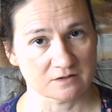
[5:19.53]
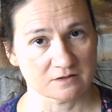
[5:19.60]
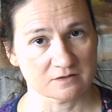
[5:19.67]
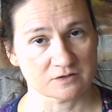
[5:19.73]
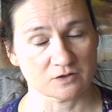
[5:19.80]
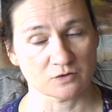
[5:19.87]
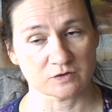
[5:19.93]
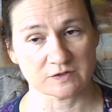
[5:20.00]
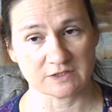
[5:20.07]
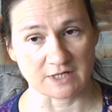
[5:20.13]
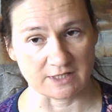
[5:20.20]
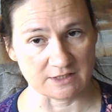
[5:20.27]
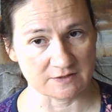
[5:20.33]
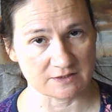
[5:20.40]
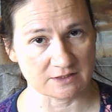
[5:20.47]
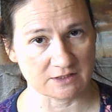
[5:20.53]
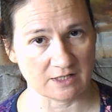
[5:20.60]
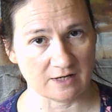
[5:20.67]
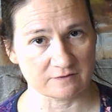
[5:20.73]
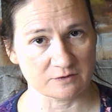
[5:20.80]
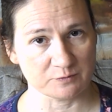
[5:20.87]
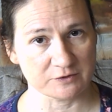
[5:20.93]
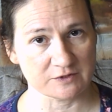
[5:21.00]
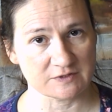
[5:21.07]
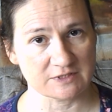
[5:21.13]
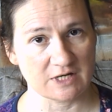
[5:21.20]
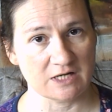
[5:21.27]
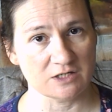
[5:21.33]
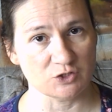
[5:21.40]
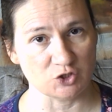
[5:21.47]
So the signees didn't have to put a
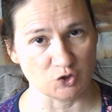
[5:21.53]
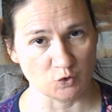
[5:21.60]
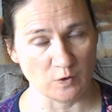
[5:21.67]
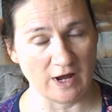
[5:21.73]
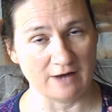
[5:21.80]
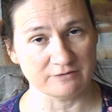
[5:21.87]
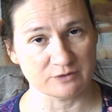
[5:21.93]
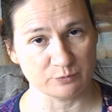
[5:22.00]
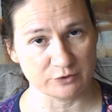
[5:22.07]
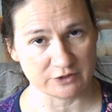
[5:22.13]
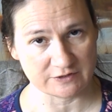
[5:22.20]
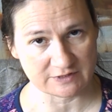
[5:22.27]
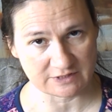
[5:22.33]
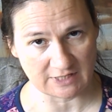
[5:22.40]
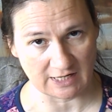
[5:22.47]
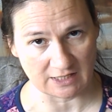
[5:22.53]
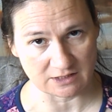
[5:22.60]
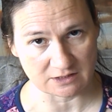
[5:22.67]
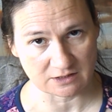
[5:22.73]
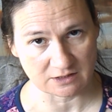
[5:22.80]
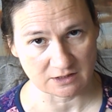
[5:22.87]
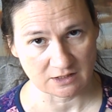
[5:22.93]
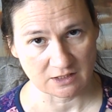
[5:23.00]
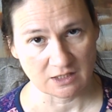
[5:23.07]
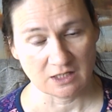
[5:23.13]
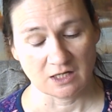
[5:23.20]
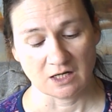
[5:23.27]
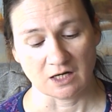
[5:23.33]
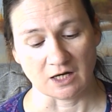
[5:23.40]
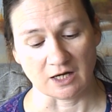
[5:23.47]
state, you have to put a state,
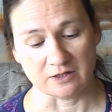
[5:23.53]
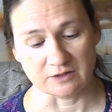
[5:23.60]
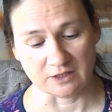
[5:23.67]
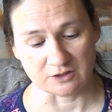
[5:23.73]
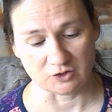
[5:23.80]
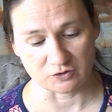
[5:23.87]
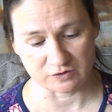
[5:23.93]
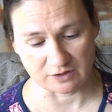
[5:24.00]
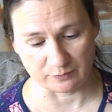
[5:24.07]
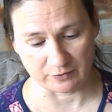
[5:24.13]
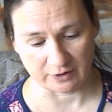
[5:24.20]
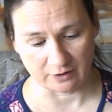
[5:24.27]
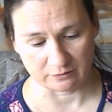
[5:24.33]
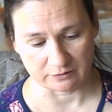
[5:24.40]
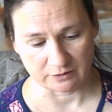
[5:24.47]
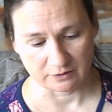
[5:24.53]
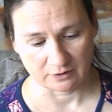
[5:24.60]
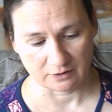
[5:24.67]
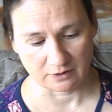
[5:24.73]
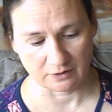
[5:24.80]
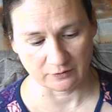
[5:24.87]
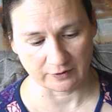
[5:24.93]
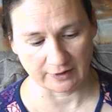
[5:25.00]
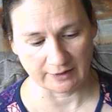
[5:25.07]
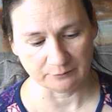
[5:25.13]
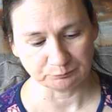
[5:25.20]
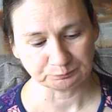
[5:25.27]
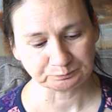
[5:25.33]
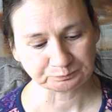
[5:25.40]
and then your zip code, okay?